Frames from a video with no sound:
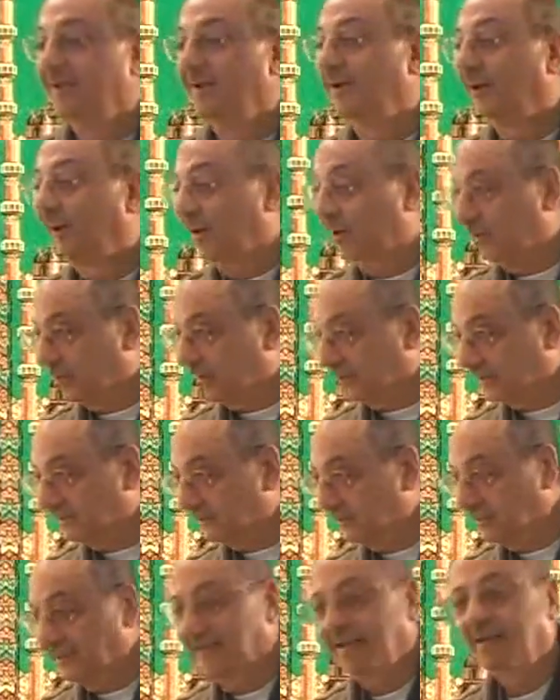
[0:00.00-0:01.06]
or you can
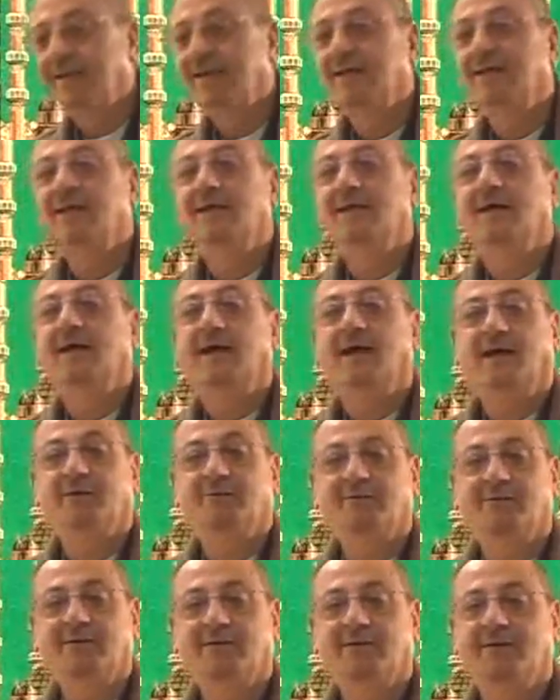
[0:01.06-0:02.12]
say, I
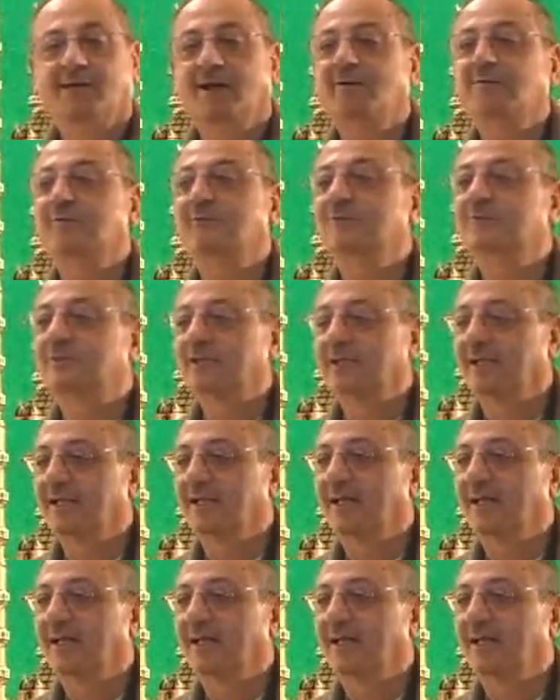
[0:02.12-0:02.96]
would love to say,